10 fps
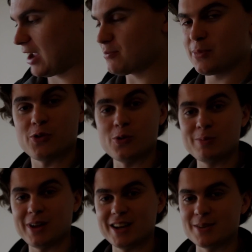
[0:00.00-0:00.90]
even before we
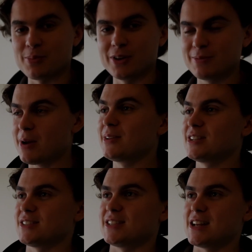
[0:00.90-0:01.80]
plug in the point, maybe let's
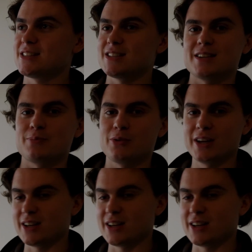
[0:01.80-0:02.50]
just test this at a point